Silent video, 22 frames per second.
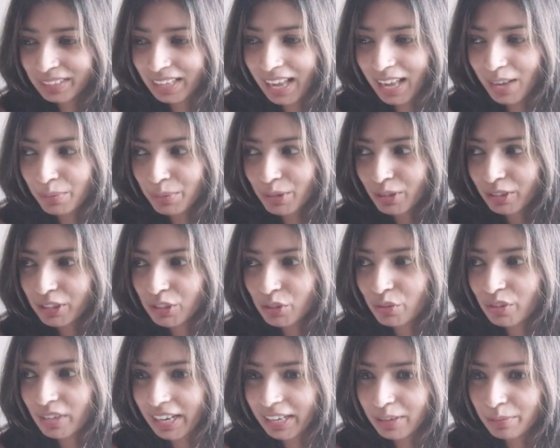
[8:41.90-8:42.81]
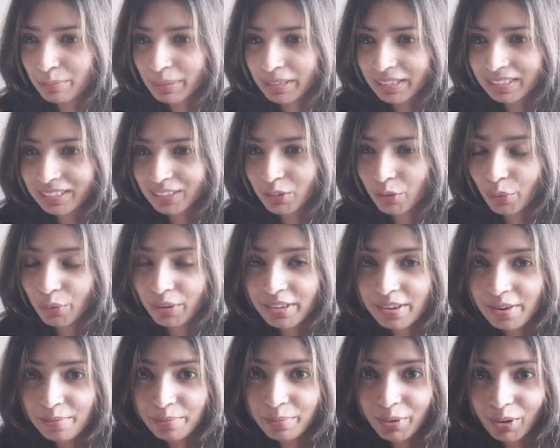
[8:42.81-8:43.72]
I would also recommend
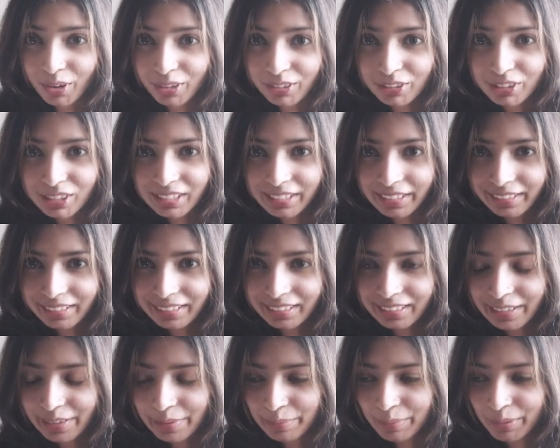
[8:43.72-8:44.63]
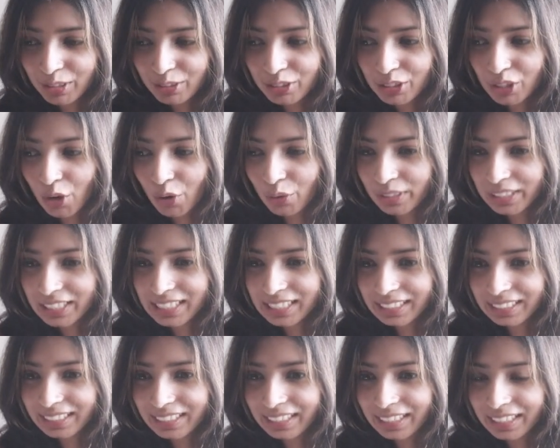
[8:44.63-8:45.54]
going abroad to study because
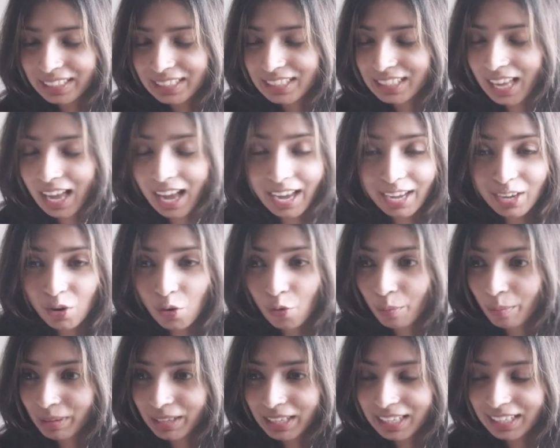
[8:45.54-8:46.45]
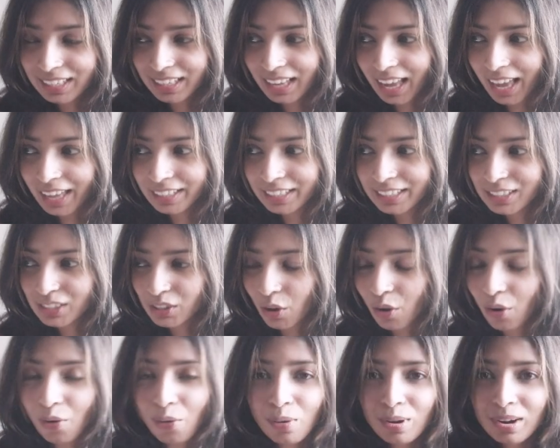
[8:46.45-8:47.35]
honestly it's eye-opening and it's
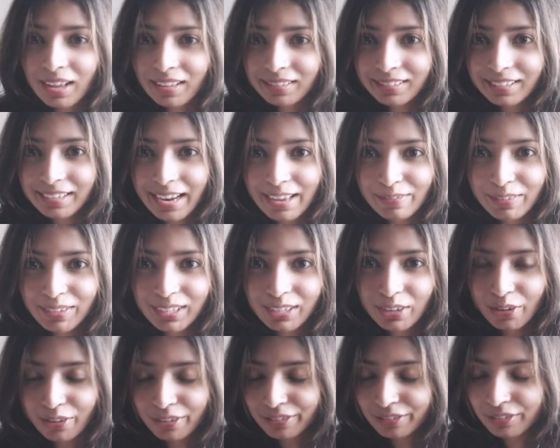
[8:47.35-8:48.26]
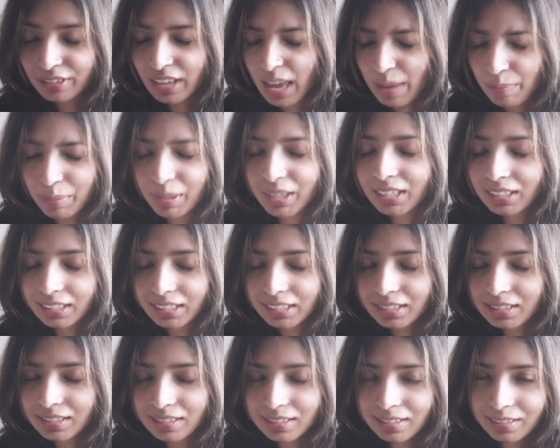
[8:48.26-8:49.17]
a whole other level of
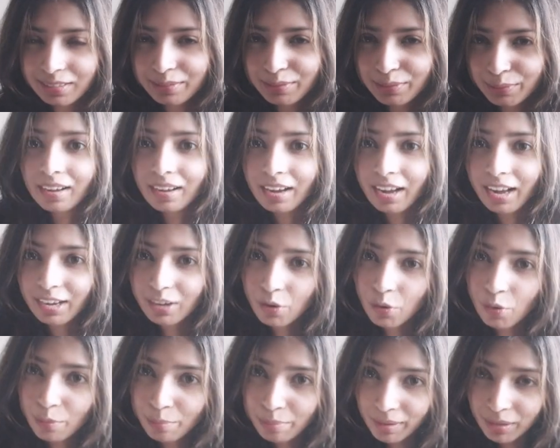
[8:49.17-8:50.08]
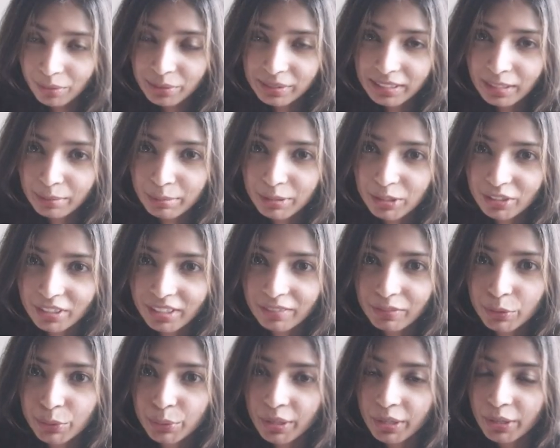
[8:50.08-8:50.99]
epicness. I hope I was able to
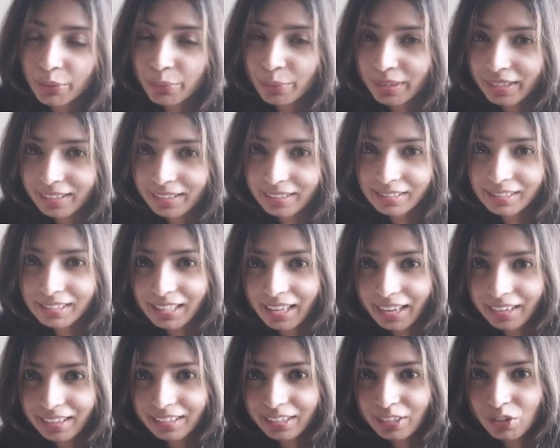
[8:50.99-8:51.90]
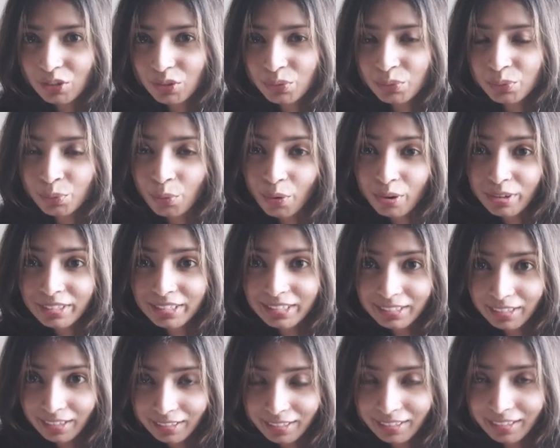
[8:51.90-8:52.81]
give you a quick insight into what
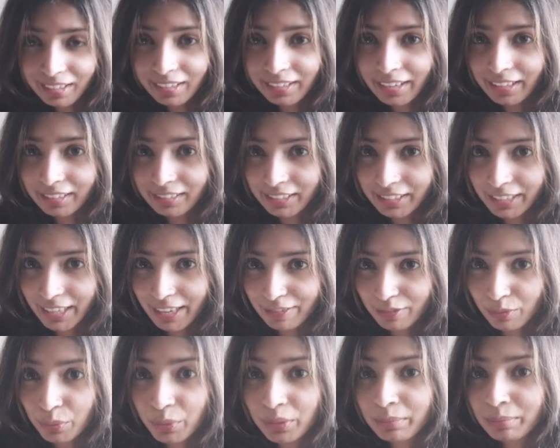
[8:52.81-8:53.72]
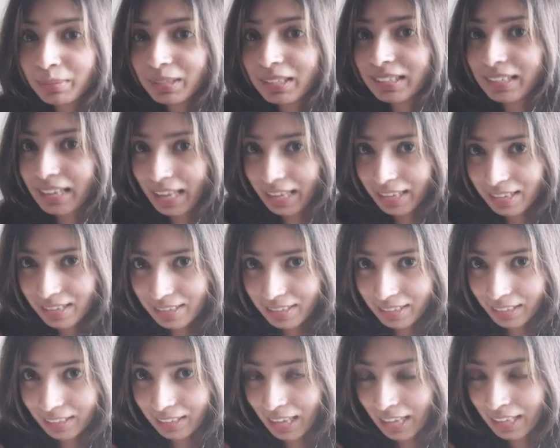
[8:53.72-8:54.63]
studying at LCF would be
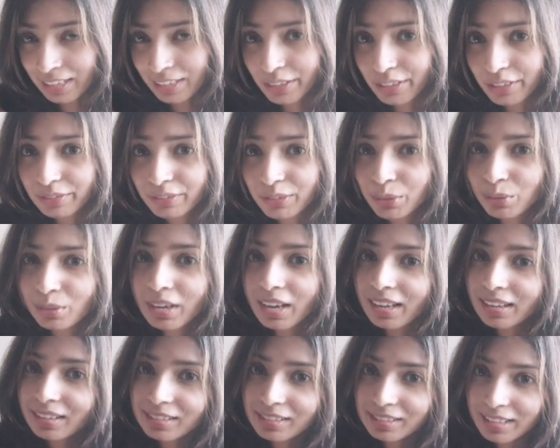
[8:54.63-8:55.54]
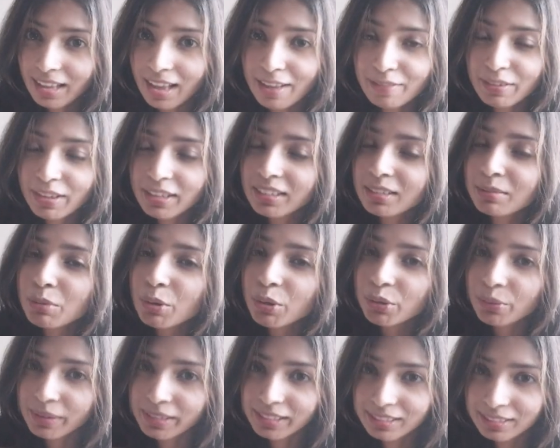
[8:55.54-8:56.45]
like, and if you guys have any
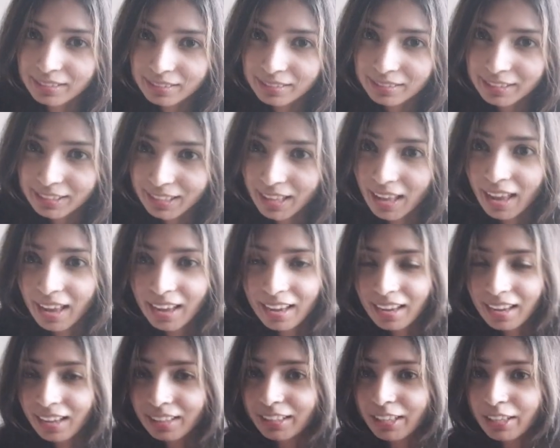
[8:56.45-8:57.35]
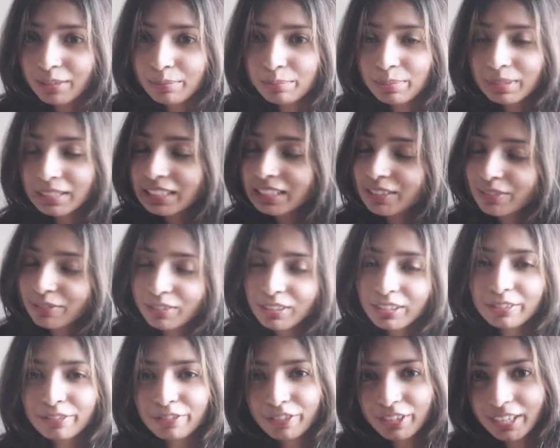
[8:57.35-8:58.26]
more questions, then please
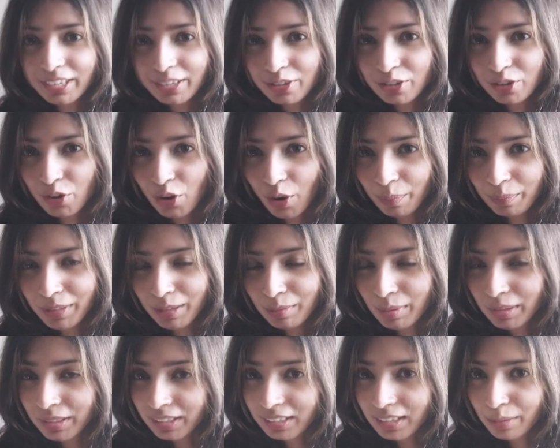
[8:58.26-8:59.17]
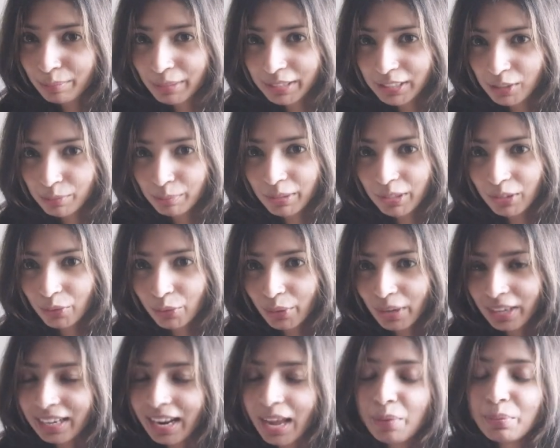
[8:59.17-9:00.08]
feel free to drop them in the comments
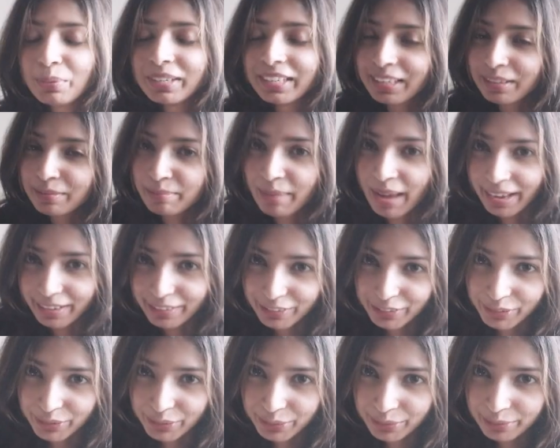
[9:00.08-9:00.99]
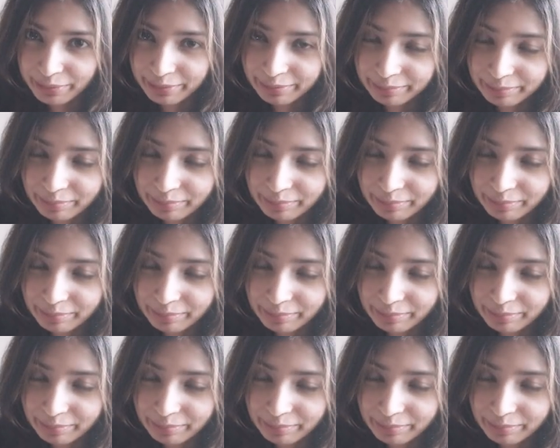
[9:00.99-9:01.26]
below and I will get back to you.